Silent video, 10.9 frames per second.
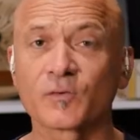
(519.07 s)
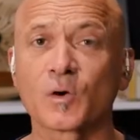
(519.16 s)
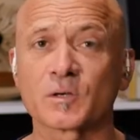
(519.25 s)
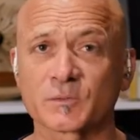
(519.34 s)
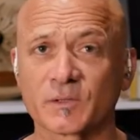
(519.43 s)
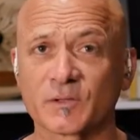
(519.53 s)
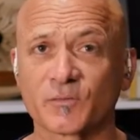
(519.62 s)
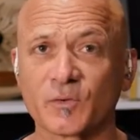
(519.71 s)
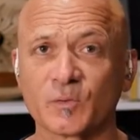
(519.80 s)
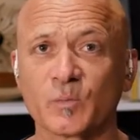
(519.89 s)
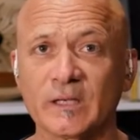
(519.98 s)
of course, with the
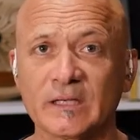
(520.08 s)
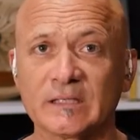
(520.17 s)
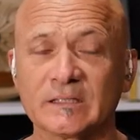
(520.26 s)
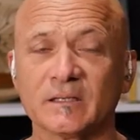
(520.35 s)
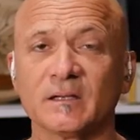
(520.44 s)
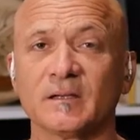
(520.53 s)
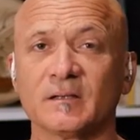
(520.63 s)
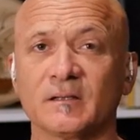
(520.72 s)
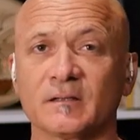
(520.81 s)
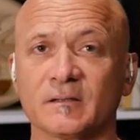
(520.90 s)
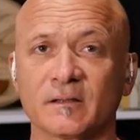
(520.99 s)
food we eat,
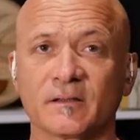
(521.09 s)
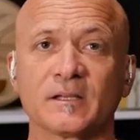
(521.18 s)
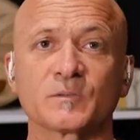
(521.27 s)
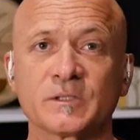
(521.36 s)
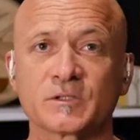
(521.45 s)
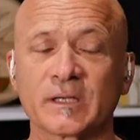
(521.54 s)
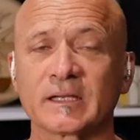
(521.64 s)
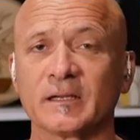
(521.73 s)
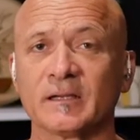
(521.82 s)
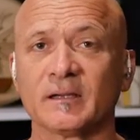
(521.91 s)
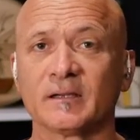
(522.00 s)
the things we
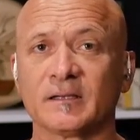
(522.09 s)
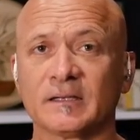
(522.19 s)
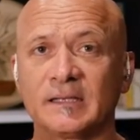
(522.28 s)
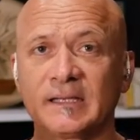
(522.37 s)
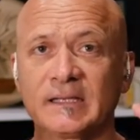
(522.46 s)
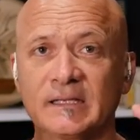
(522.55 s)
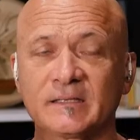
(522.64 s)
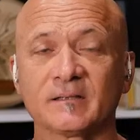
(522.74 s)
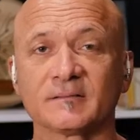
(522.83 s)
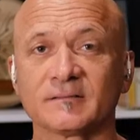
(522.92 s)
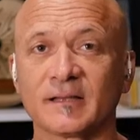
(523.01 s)
drink,
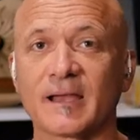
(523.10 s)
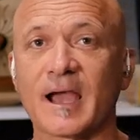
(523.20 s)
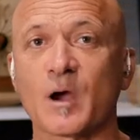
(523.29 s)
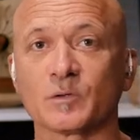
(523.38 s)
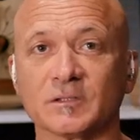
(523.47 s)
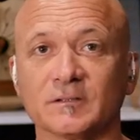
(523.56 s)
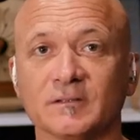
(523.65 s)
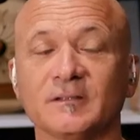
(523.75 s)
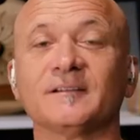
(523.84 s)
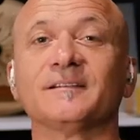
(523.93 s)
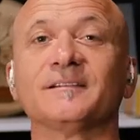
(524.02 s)
in, out.
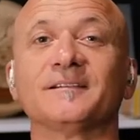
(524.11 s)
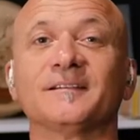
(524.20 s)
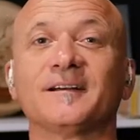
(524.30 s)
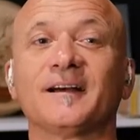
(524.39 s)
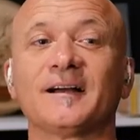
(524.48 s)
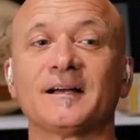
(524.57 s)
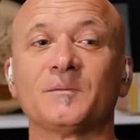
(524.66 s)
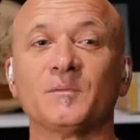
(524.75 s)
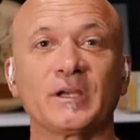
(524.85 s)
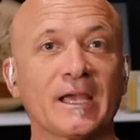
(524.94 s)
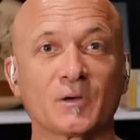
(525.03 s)

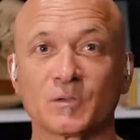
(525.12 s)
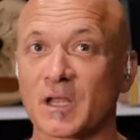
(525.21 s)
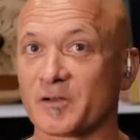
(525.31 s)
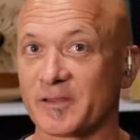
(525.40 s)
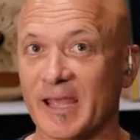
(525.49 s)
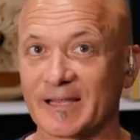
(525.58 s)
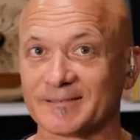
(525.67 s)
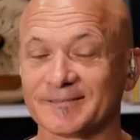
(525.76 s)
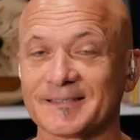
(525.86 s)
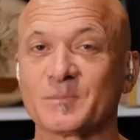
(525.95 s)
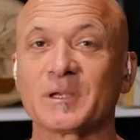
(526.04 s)
Um, you can't hold on to that
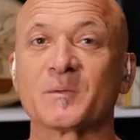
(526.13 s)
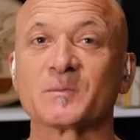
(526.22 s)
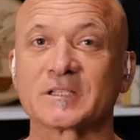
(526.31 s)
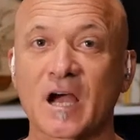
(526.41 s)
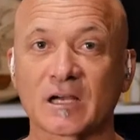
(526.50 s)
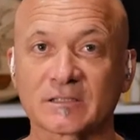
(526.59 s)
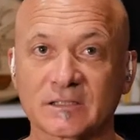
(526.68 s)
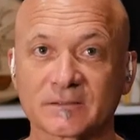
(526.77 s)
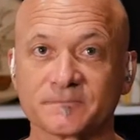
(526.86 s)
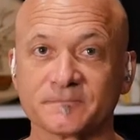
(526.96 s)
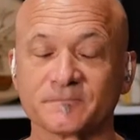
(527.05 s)
becomes
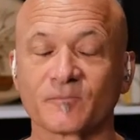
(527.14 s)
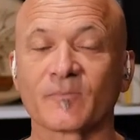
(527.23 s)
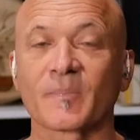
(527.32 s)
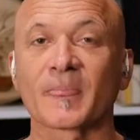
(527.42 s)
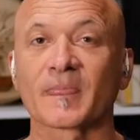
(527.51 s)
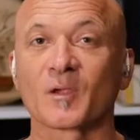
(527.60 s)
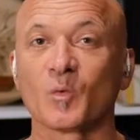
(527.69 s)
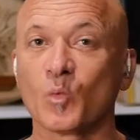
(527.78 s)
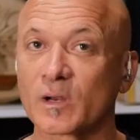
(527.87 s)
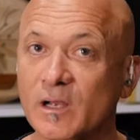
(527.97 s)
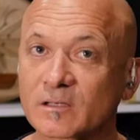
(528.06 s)
toxic.
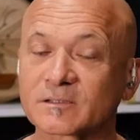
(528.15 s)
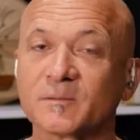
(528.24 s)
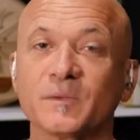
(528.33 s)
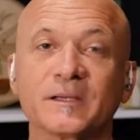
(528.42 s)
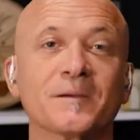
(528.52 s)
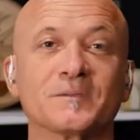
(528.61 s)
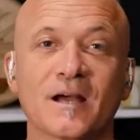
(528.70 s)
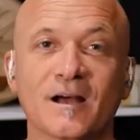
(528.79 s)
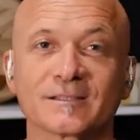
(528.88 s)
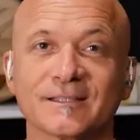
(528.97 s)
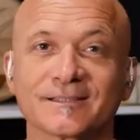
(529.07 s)
What else can become
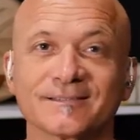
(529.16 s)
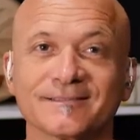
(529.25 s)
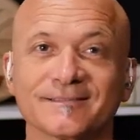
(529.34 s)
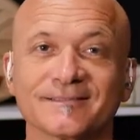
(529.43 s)
toxic?